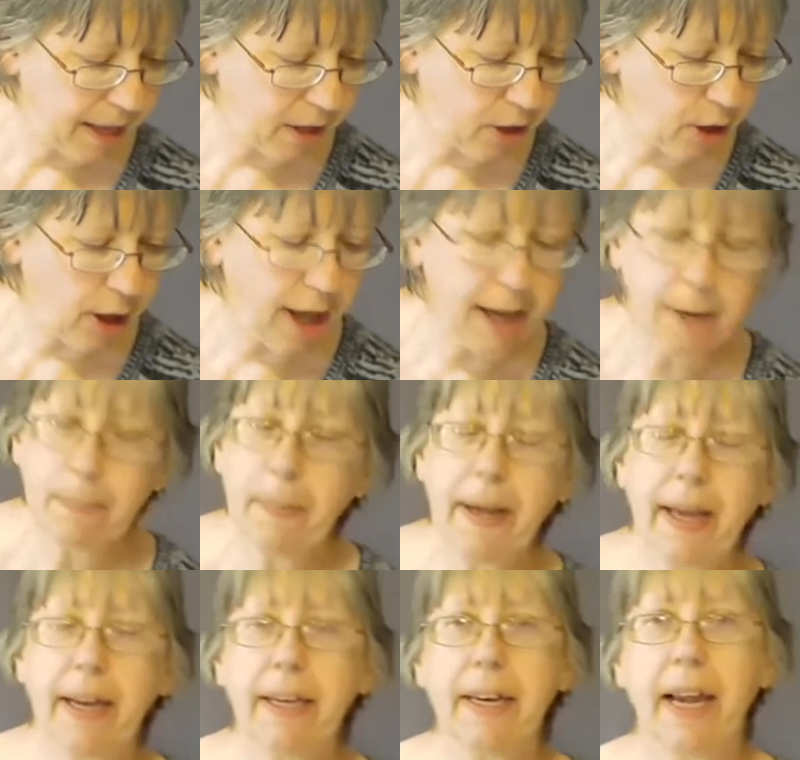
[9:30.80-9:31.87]
And God
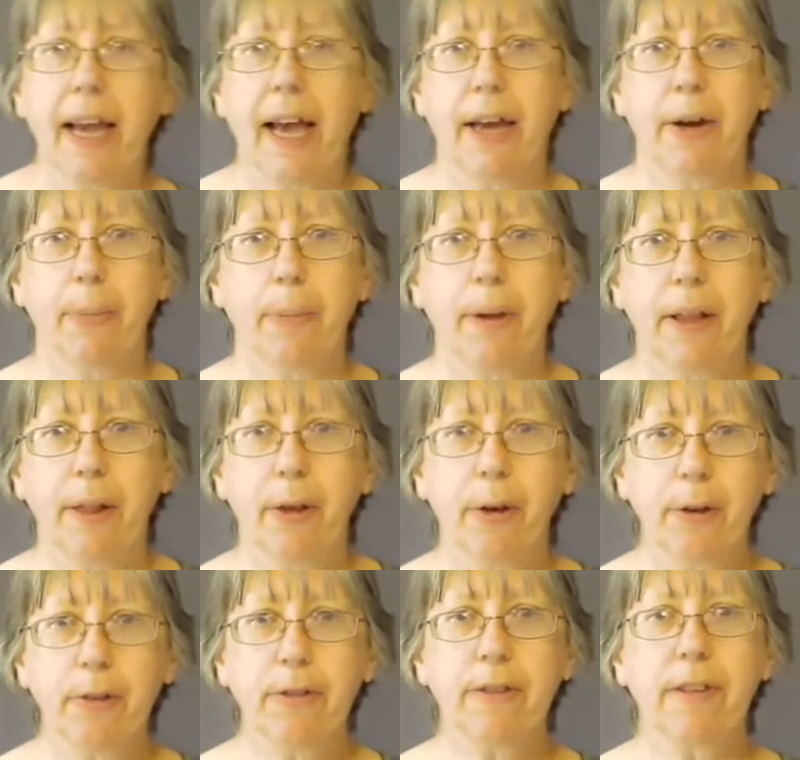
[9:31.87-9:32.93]
made
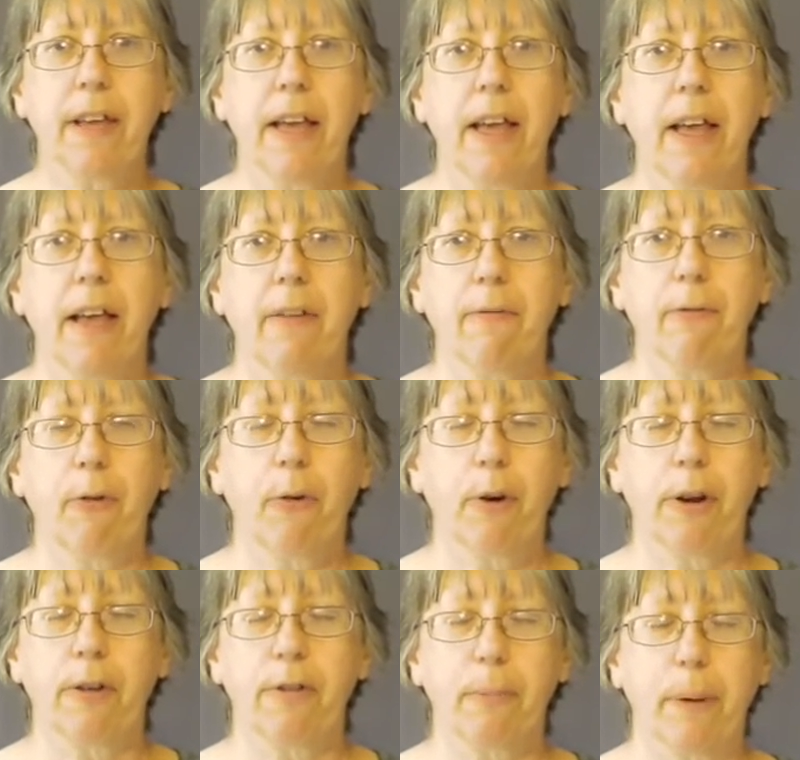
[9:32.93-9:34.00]
caterpillars
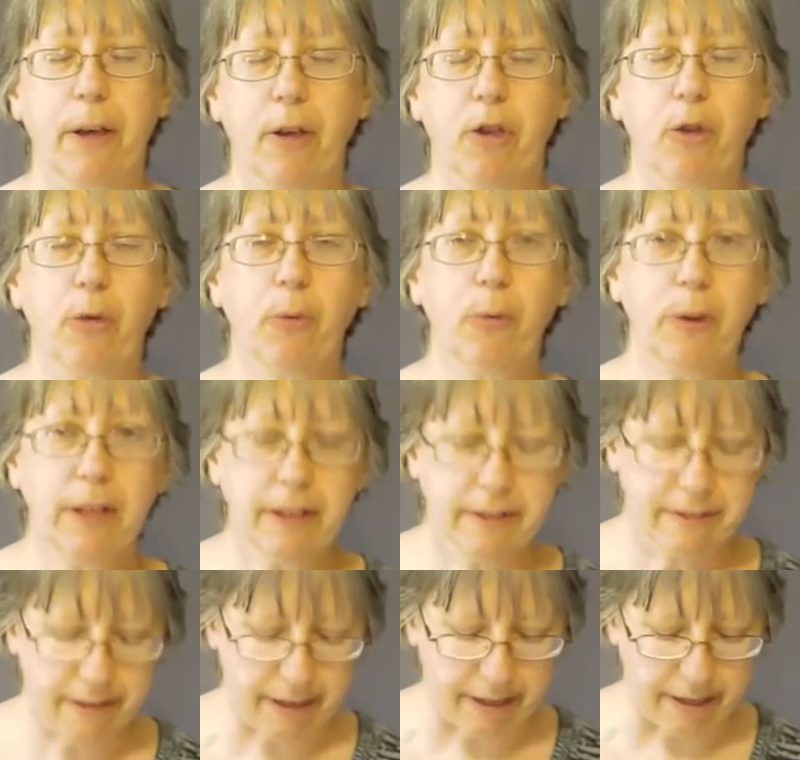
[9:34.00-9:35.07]
for a special
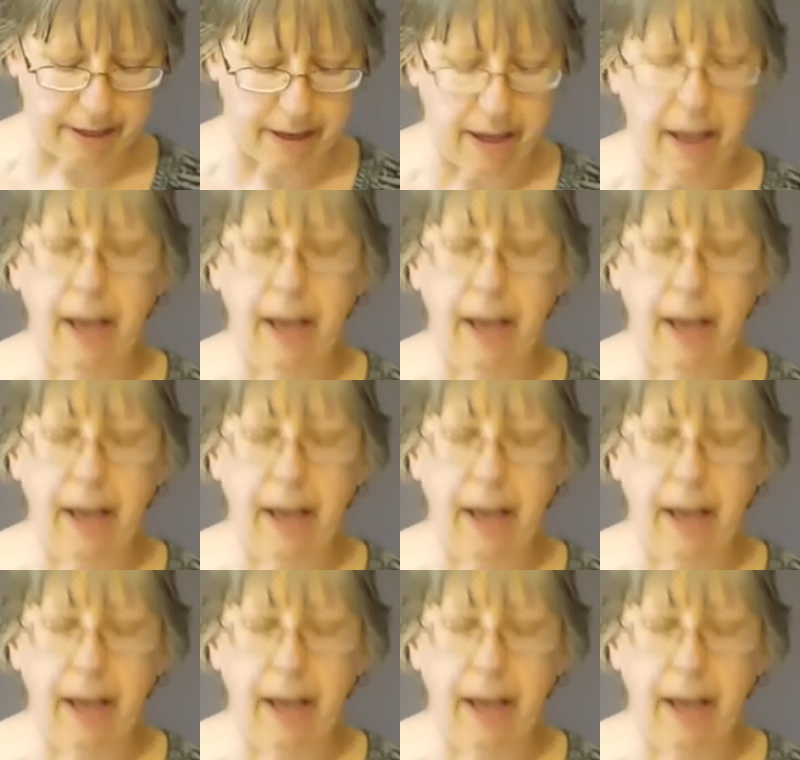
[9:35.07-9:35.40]
reason.